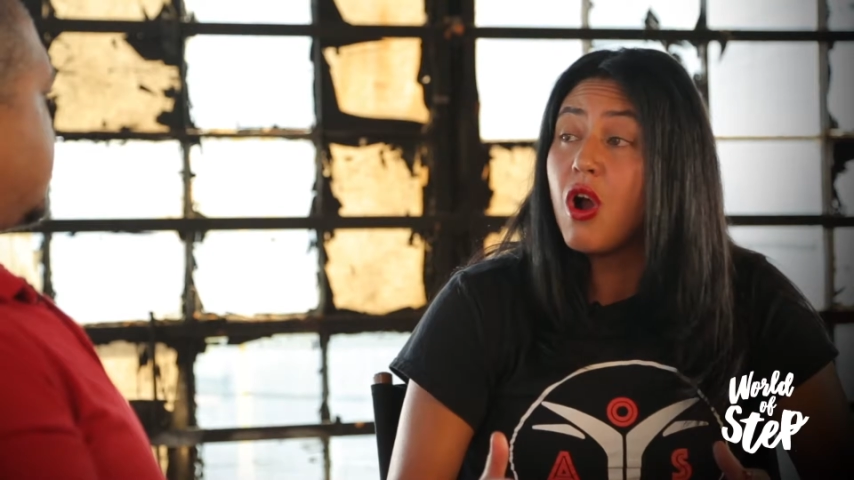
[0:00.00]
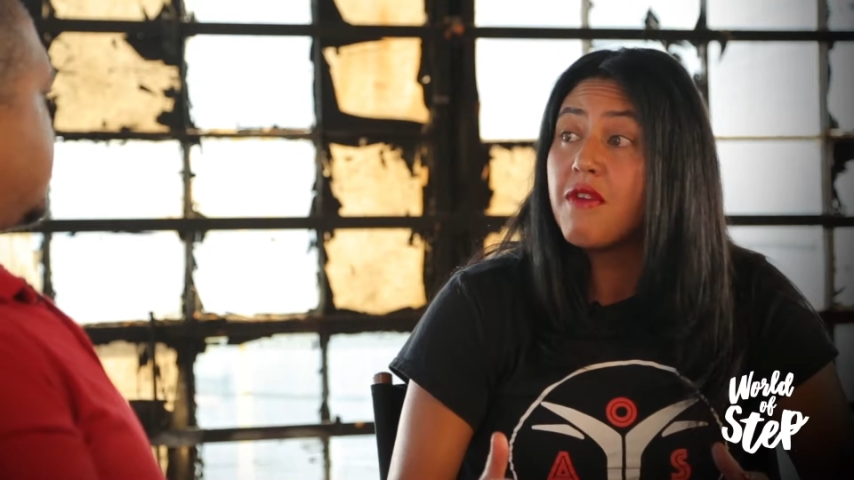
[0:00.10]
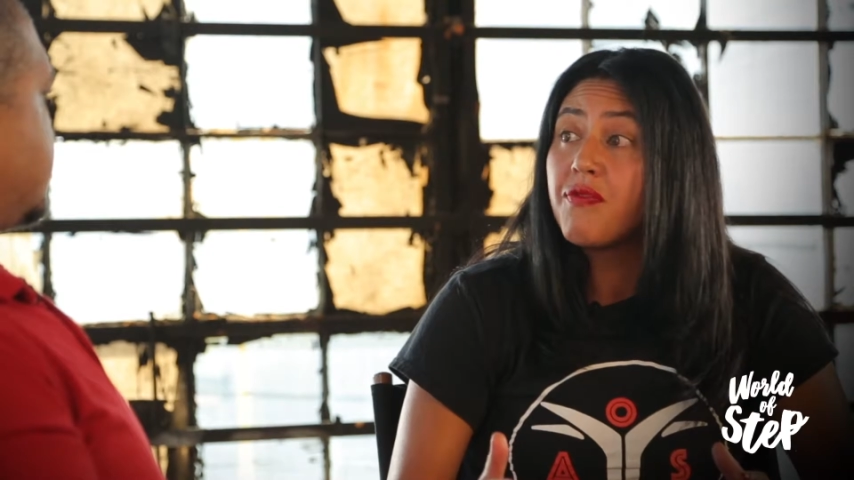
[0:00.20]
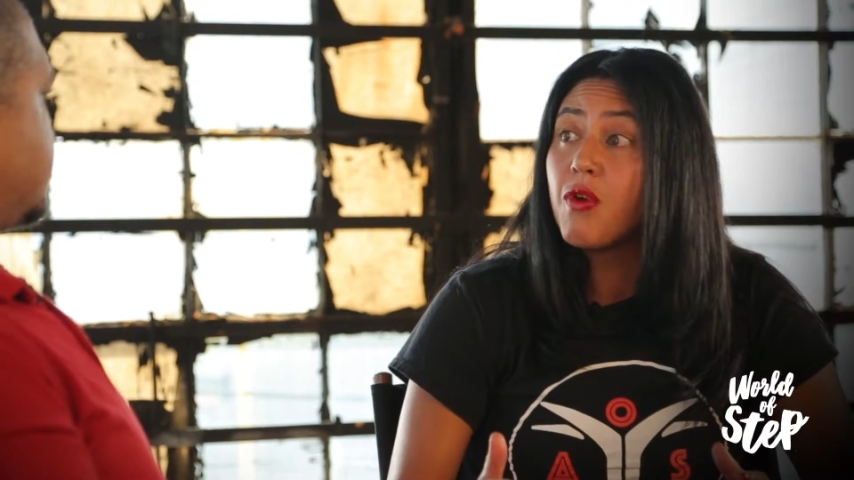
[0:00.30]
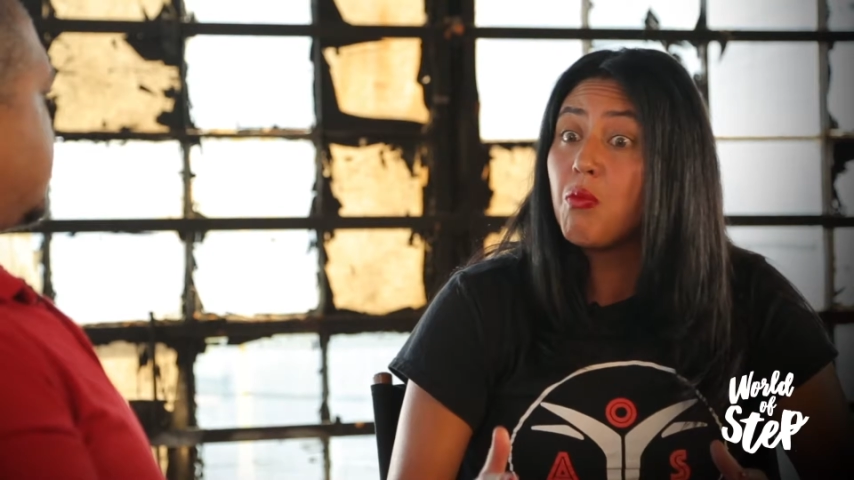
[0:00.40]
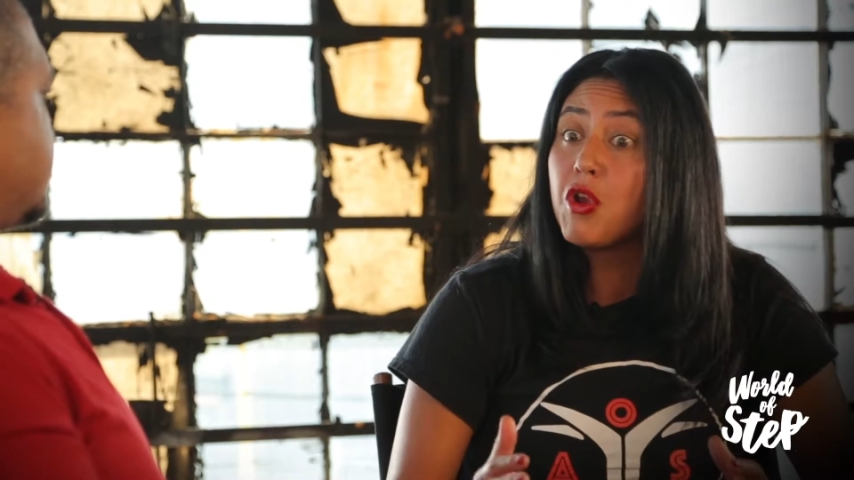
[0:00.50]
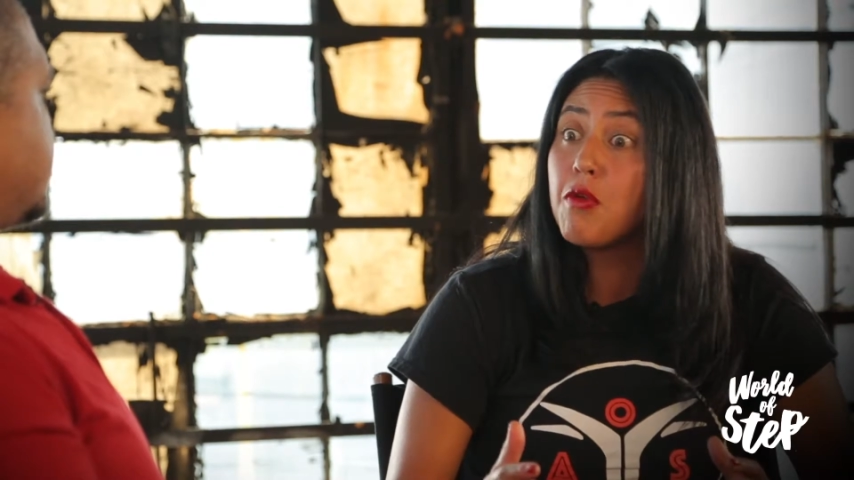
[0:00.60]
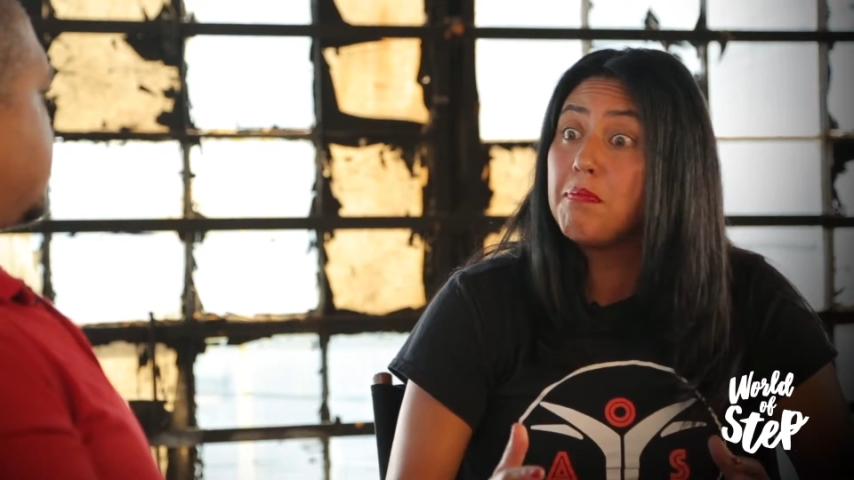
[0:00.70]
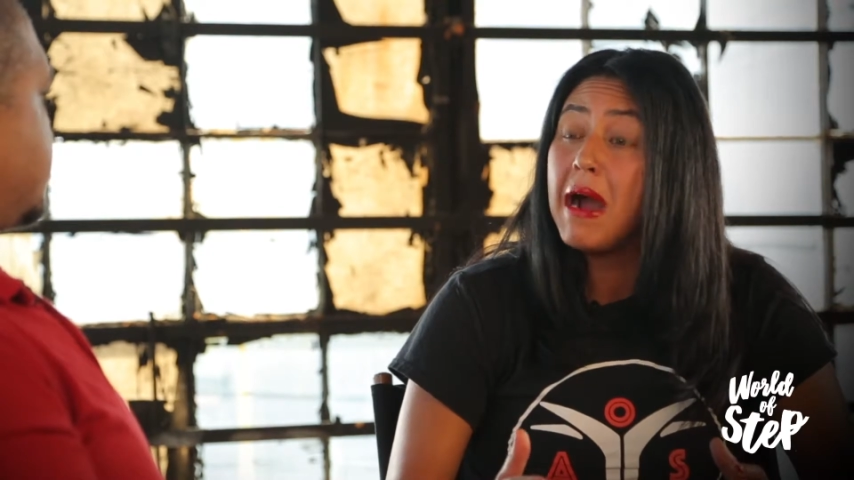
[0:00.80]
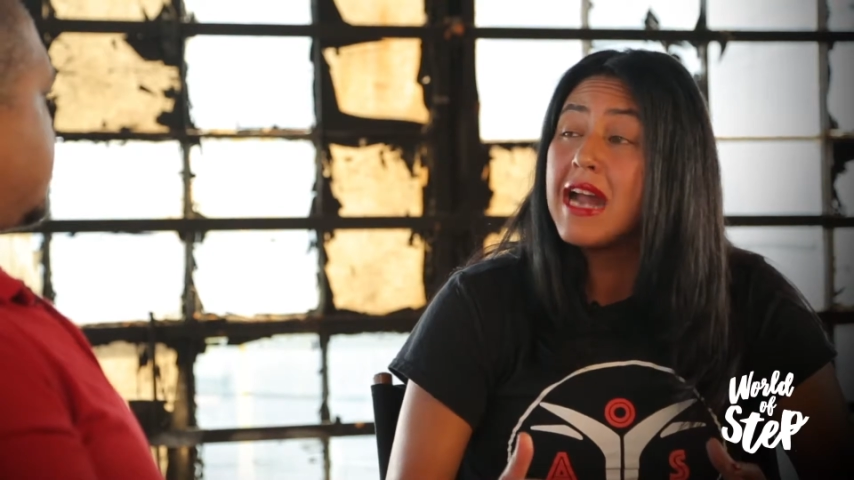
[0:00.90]
art form where
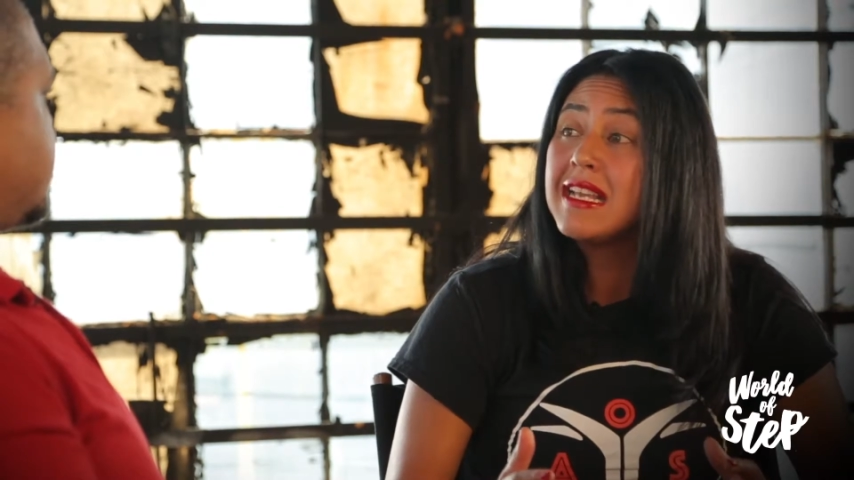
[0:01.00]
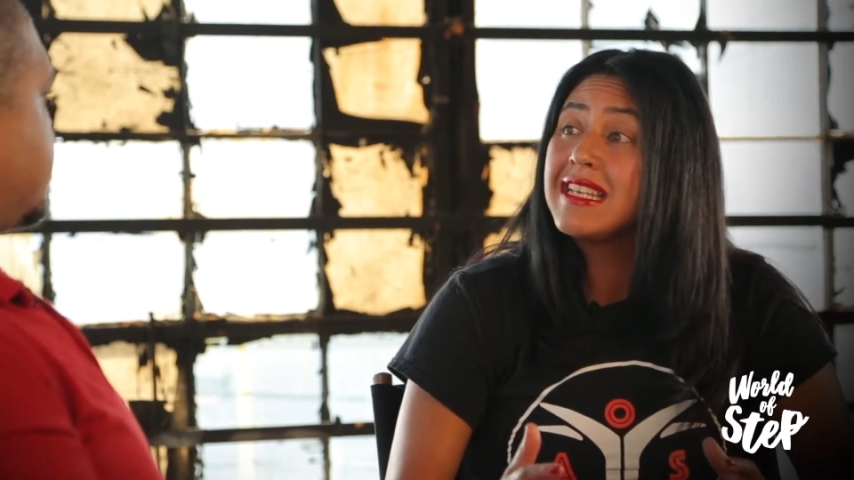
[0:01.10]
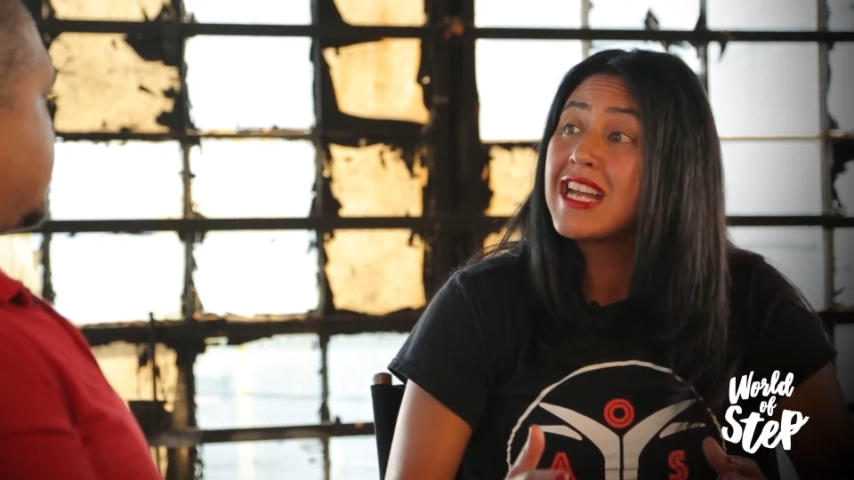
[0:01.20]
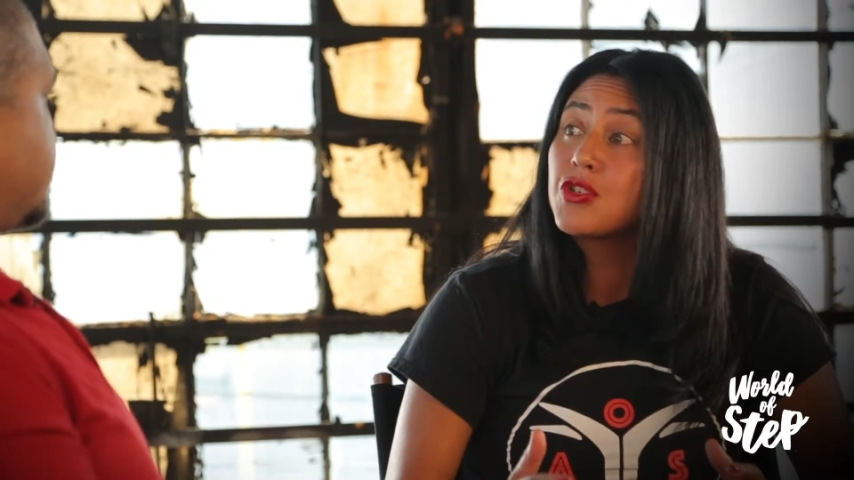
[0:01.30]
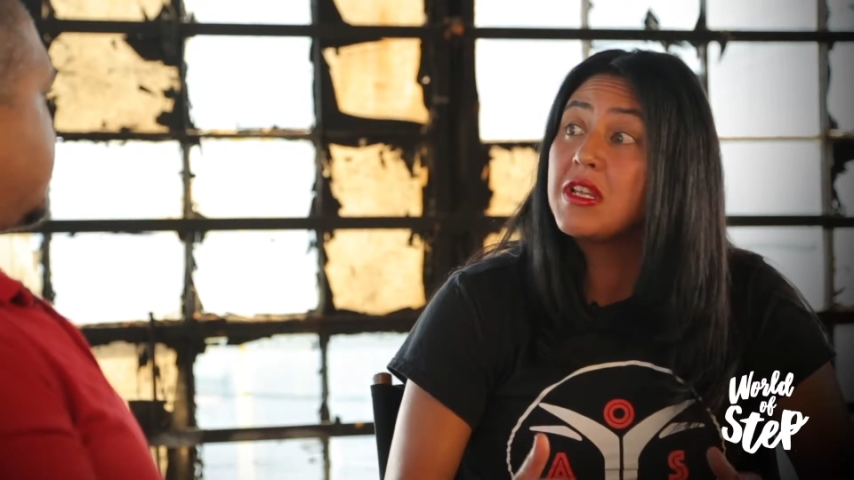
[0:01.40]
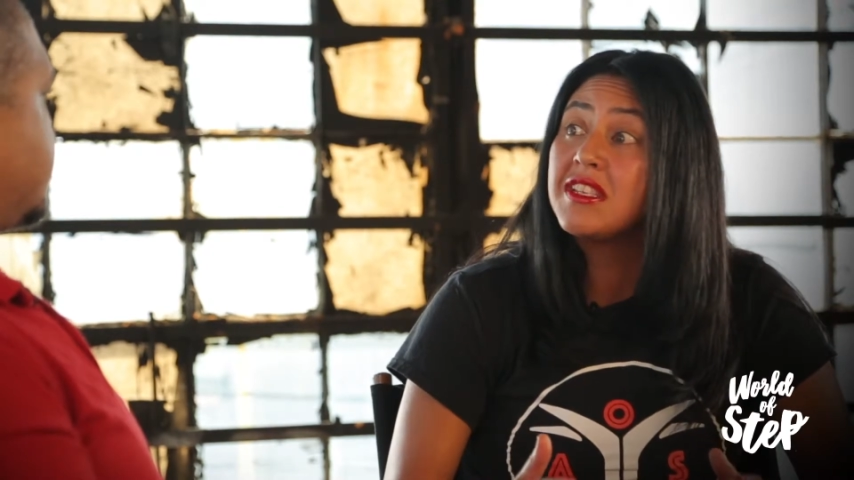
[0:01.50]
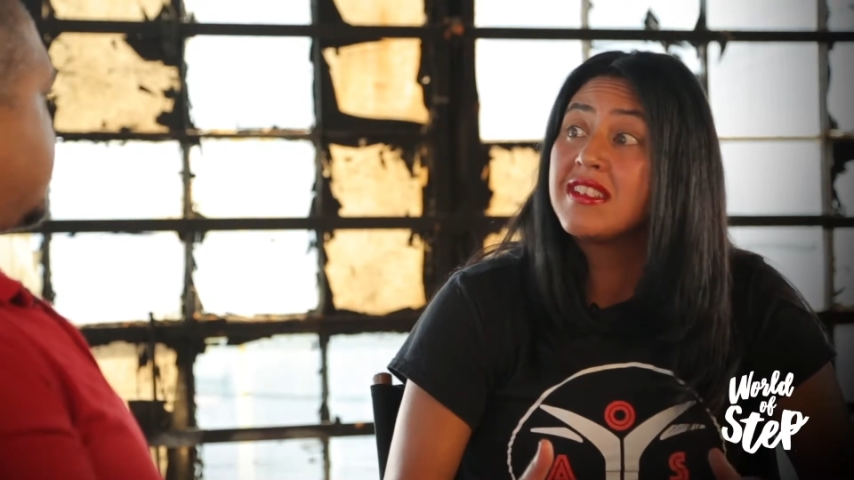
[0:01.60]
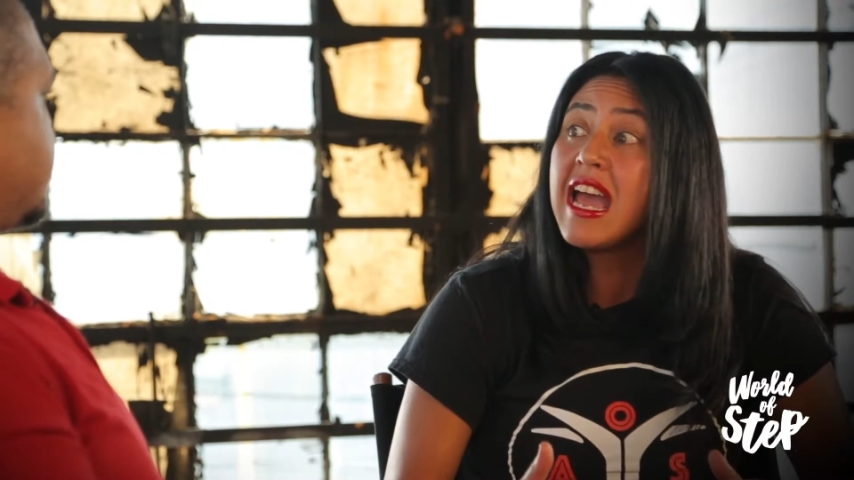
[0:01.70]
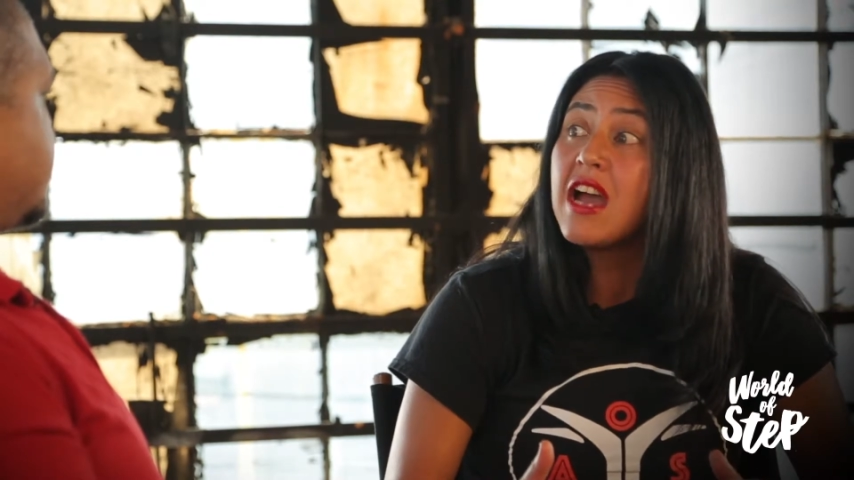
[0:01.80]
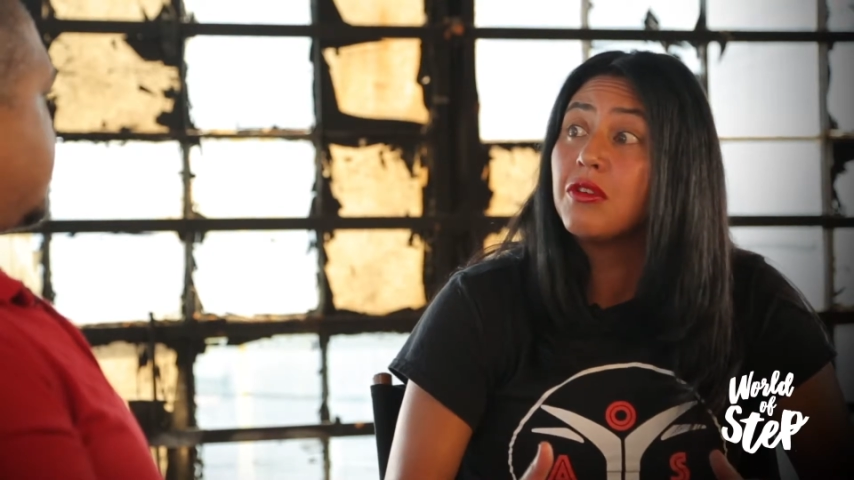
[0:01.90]
your body is actually the
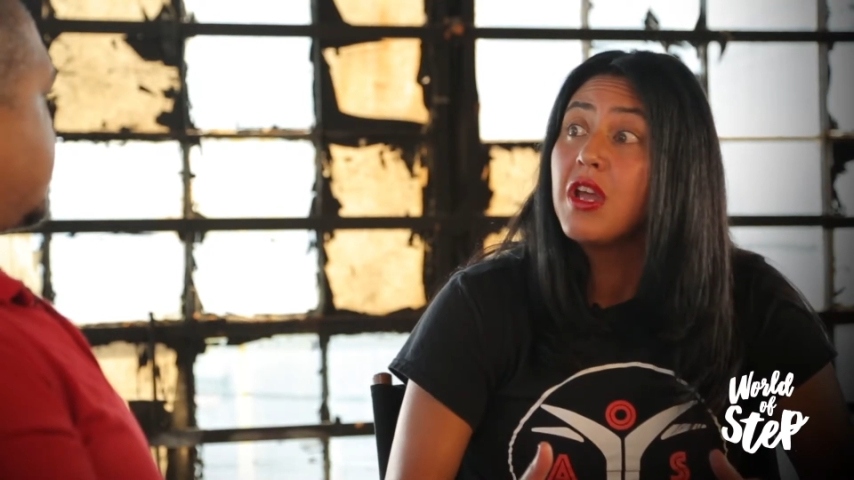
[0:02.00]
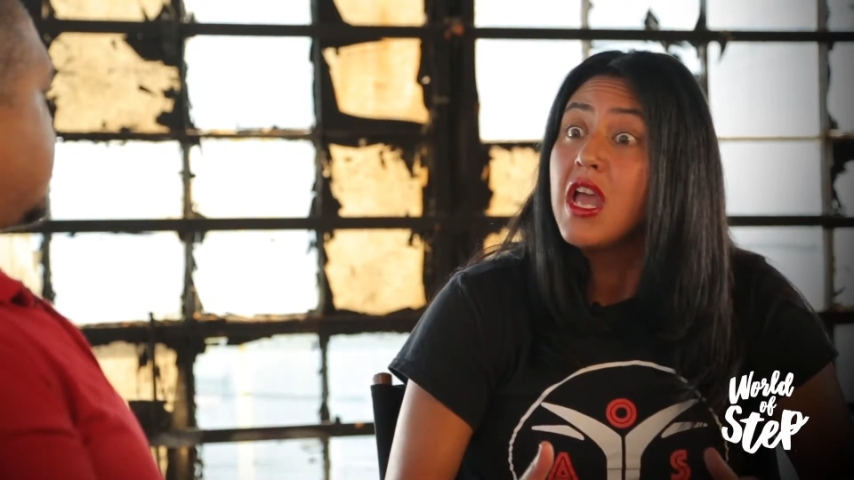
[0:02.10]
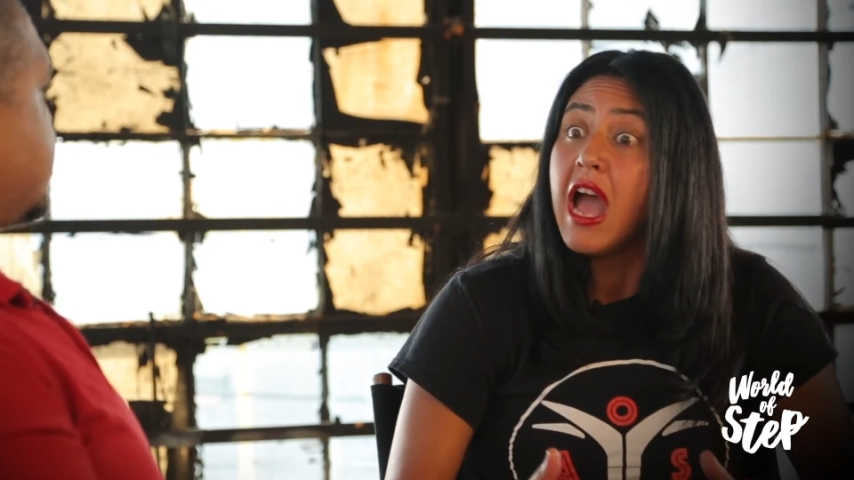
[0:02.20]
sound.